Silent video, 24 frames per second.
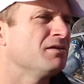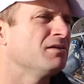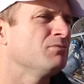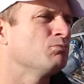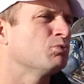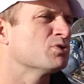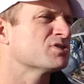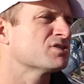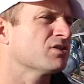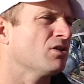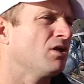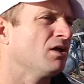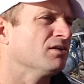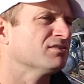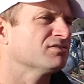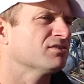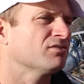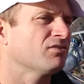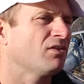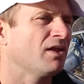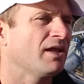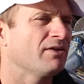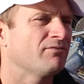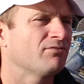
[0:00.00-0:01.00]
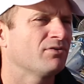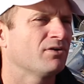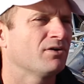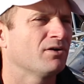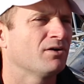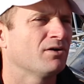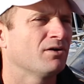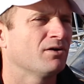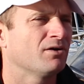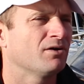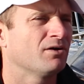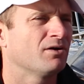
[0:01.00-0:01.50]
was loss of life
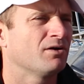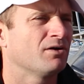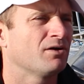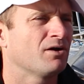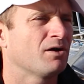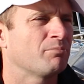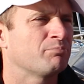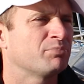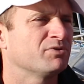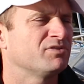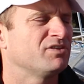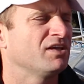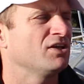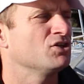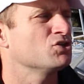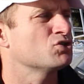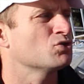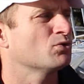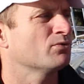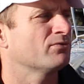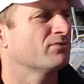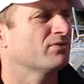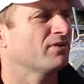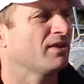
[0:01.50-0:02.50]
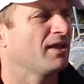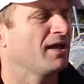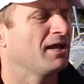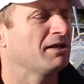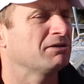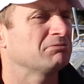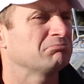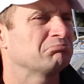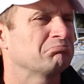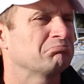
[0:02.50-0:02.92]
a potential for that?